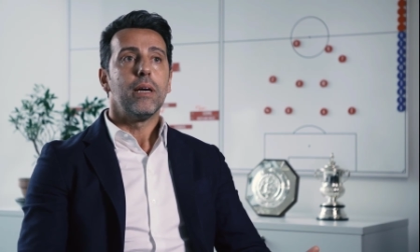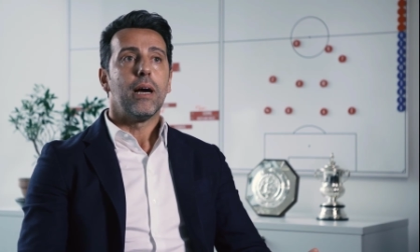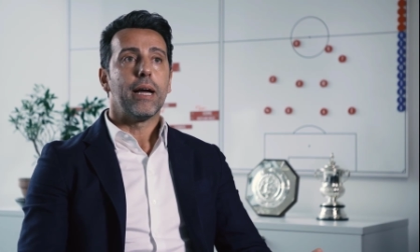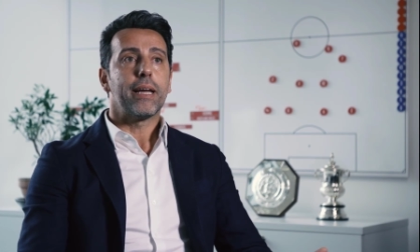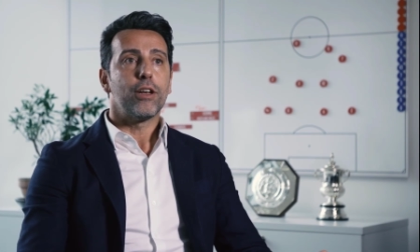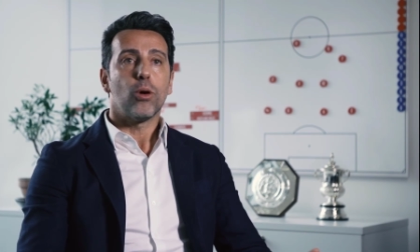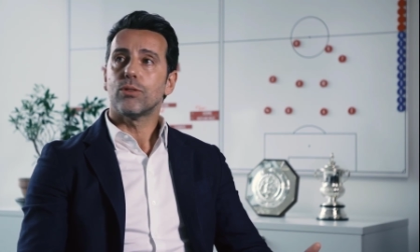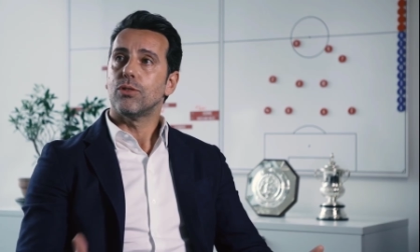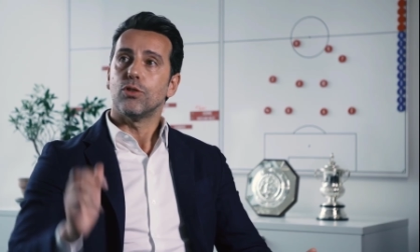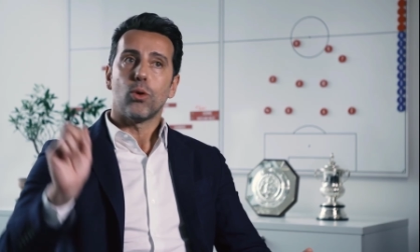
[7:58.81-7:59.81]
I
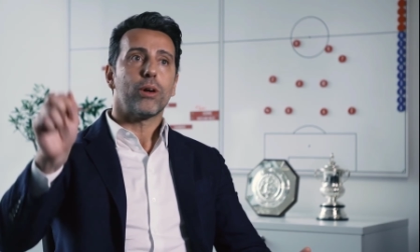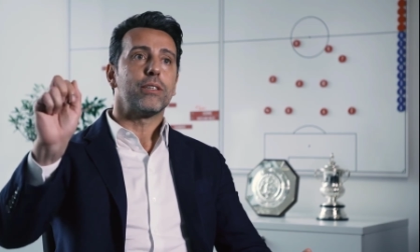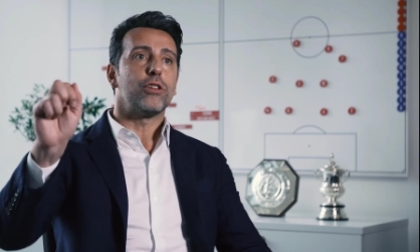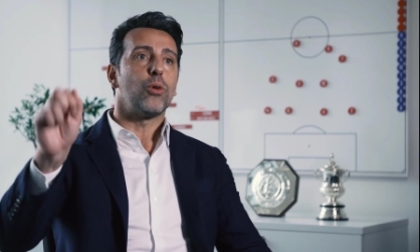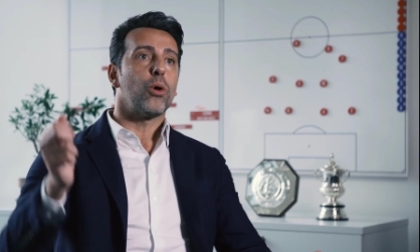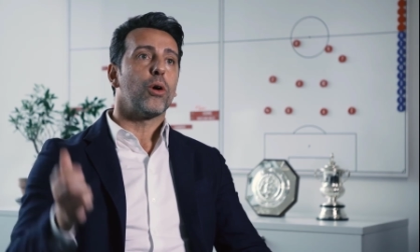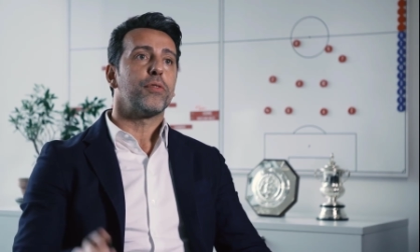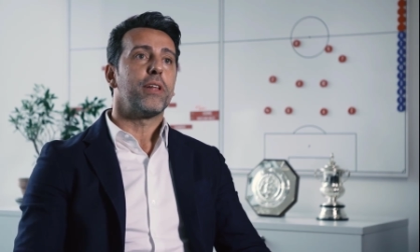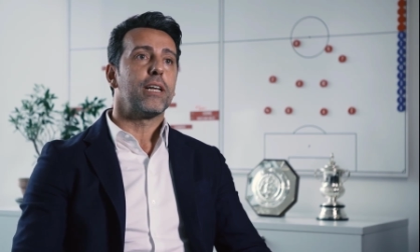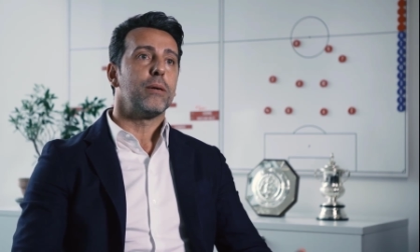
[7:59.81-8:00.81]
cannot knock the door
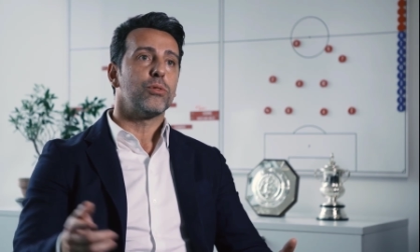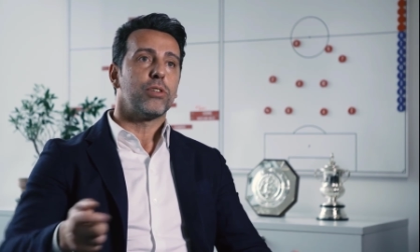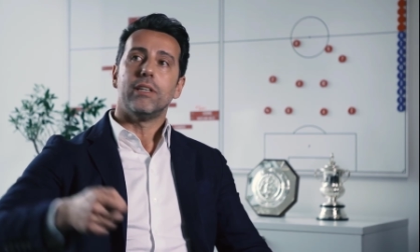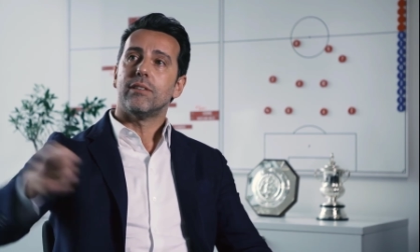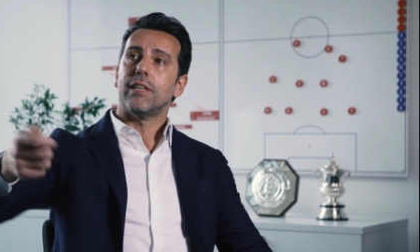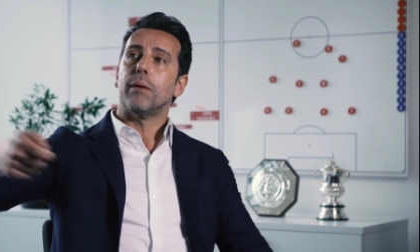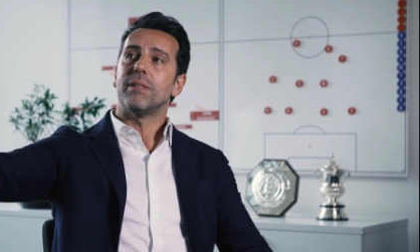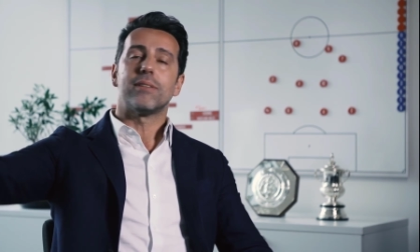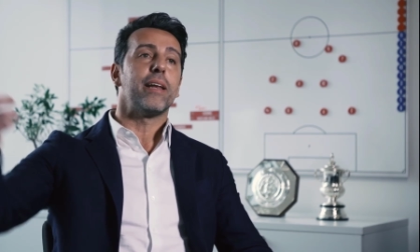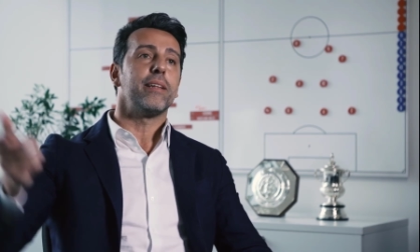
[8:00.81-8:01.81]
of the club to say, listen, I'm
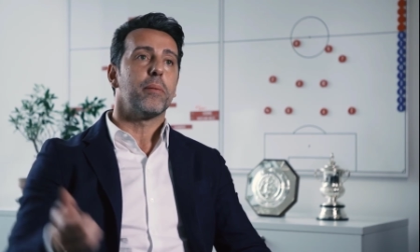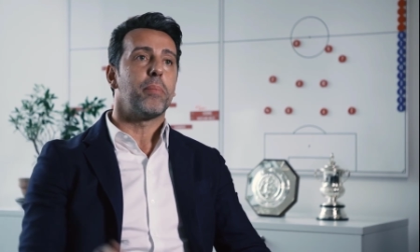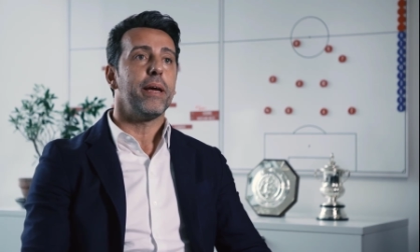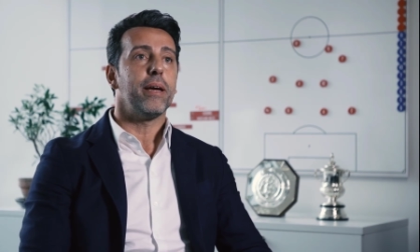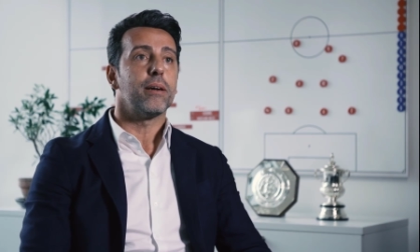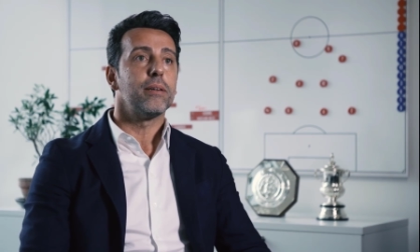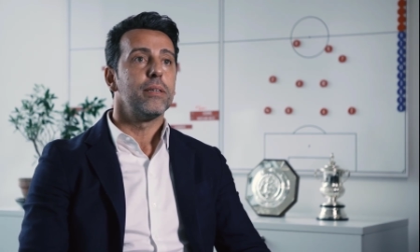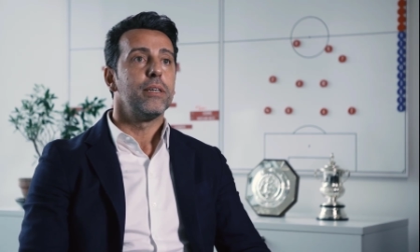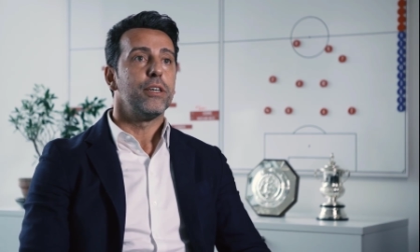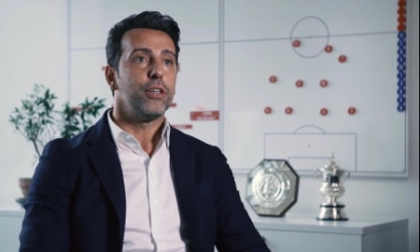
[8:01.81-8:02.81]
selling the player.
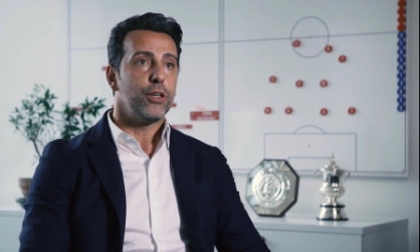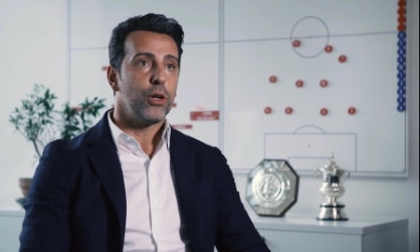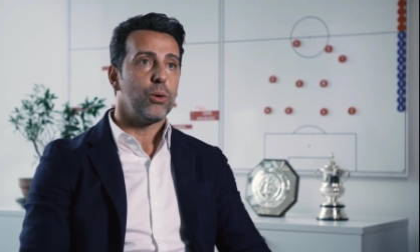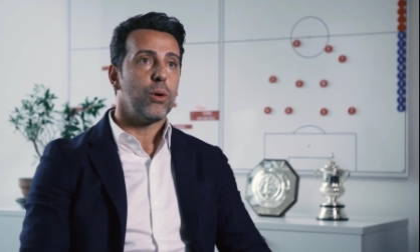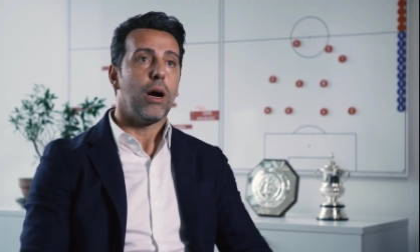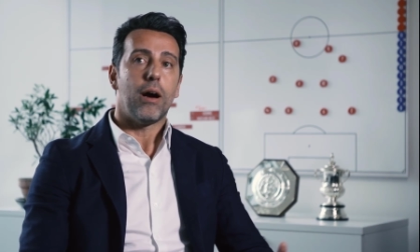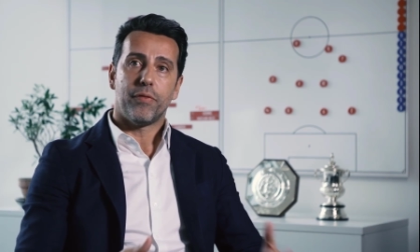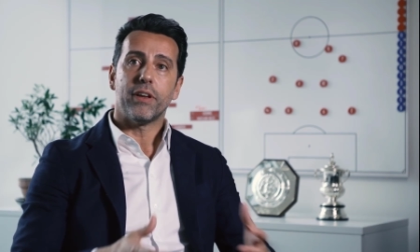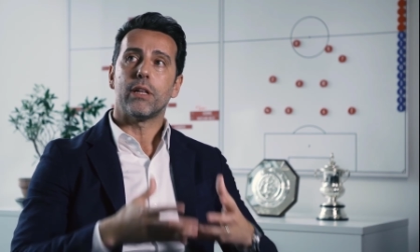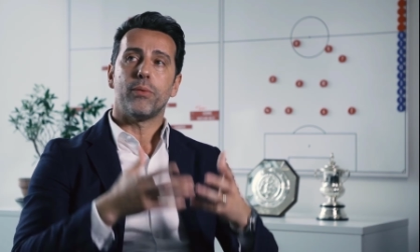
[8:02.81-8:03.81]
You know, I
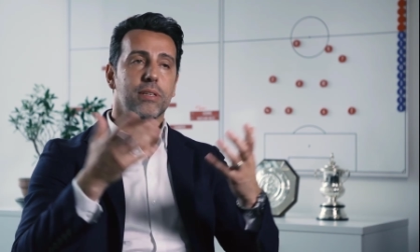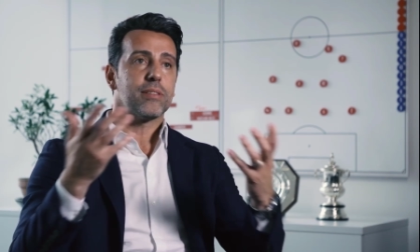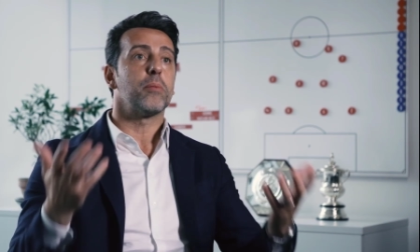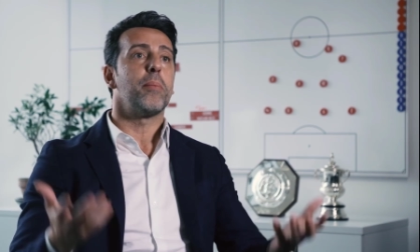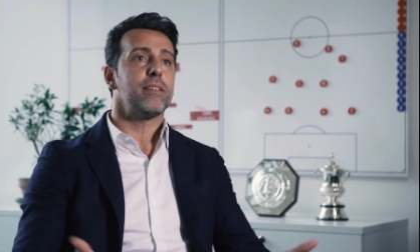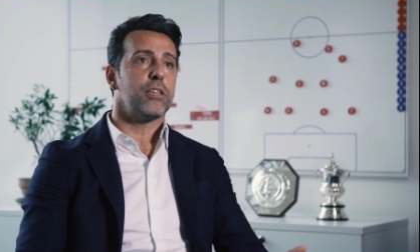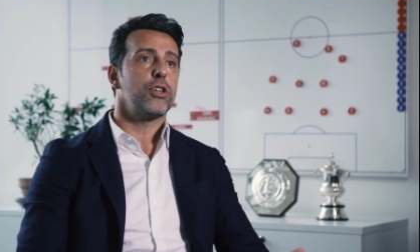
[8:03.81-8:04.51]
think there is some message